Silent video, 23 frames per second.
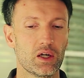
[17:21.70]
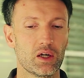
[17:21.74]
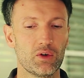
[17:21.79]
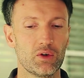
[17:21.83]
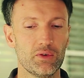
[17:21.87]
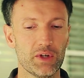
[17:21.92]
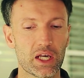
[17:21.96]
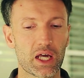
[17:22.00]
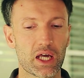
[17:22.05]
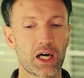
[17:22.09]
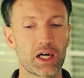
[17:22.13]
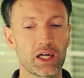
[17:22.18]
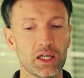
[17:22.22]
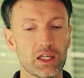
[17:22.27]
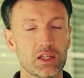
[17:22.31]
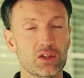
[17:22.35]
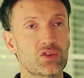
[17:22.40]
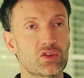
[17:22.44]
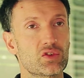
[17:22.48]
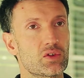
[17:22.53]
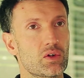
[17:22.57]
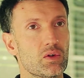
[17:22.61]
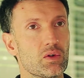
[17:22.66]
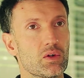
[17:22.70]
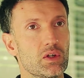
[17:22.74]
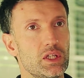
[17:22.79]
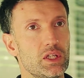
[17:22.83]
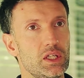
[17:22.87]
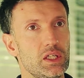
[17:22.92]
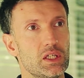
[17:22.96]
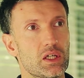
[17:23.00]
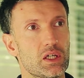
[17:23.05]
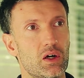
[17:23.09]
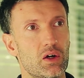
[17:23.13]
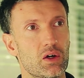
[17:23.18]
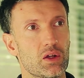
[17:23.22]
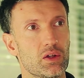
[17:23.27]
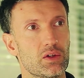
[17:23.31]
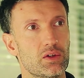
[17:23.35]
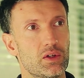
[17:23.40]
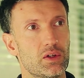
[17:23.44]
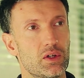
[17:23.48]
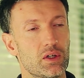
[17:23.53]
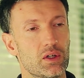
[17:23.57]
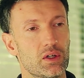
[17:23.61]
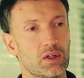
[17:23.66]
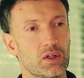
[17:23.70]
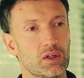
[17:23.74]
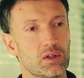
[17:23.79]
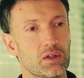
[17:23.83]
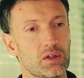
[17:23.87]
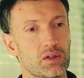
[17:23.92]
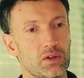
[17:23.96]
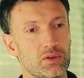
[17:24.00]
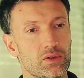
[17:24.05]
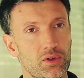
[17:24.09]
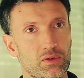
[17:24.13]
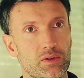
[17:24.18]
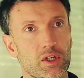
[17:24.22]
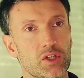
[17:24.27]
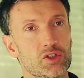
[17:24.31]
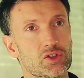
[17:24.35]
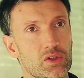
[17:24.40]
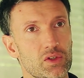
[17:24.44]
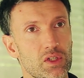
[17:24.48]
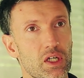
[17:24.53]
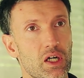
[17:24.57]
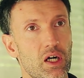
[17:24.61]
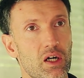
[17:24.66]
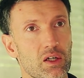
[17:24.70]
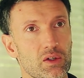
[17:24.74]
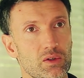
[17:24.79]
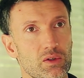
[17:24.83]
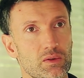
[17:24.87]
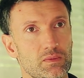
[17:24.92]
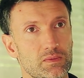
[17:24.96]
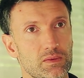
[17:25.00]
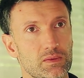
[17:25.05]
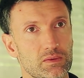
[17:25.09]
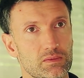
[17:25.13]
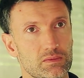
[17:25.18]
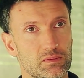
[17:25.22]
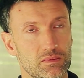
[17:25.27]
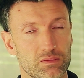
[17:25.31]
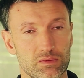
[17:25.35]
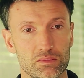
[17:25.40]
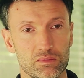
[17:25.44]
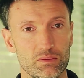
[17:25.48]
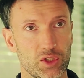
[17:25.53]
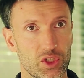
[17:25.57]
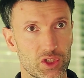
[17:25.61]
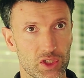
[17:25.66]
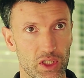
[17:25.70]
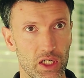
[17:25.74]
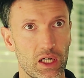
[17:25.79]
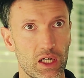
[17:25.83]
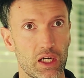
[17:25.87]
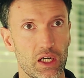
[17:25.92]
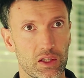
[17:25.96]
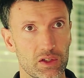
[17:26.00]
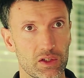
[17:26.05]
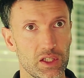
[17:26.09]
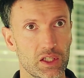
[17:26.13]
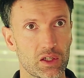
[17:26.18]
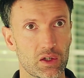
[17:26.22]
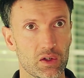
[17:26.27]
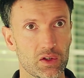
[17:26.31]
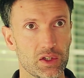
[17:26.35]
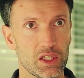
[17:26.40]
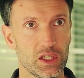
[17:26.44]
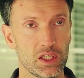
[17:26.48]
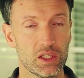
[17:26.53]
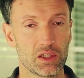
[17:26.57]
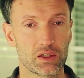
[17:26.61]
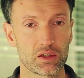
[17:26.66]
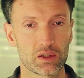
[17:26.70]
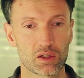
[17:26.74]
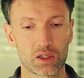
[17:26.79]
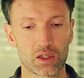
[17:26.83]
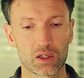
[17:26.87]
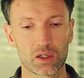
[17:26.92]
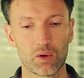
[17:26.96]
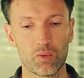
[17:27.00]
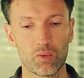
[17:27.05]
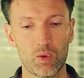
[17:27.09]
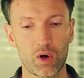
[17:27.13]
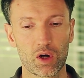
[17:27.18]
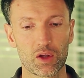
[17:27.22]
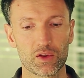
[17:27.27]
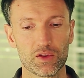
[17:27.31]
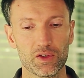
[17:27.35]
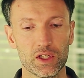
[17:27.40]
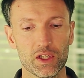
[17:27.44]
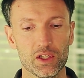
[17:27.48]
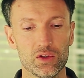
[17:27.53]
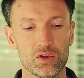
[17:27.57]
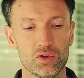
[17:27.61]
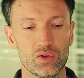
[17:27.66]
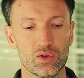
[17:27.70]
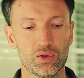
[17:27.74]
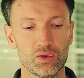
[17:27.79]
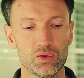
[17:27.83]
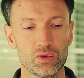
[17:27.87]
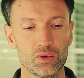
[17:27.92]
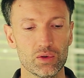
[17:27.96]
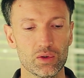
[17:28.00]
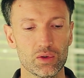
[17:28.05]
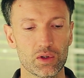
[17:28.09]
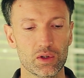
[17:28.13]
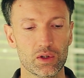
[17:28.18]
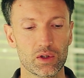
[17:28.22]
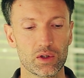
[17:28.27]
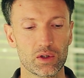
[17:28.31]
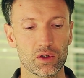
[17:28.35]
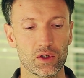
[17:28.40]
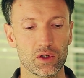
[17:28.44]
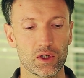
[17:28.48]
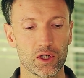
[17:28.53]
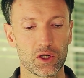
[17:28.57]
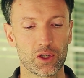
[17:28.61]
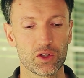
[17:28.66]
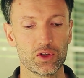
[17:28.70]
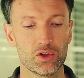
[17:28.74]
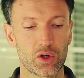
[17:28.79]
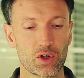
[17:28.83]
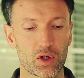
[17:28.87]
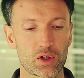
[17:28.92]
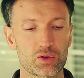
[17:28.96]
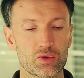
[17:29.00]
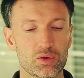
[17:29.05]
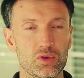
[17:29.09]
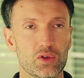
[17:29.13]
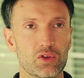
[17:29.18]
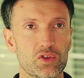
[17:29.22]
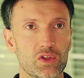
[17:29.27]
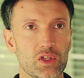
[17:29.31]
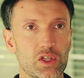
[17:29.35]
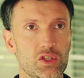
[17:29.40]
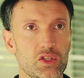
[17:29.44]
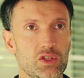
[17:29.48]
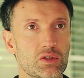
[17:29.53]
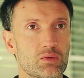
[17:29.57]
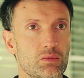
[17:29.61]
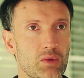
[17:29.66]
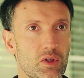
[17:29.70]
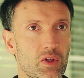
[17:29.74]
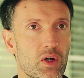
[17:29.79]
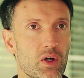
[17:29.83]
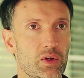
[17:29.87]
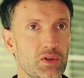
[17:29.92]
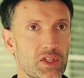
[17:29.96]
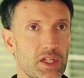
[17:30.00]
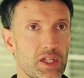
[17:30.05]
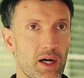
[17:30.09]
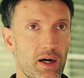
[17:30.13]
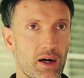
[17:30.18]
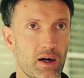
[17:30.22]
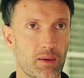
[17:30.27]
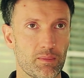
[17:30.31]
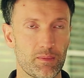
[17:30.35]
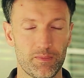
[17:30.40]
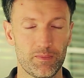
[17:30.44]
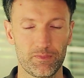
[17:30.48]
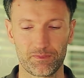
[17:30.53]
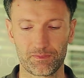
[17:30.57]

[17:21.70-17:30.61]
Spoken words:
relying solely on the Russian cargo, which are the only one then to dock to the station without the arm.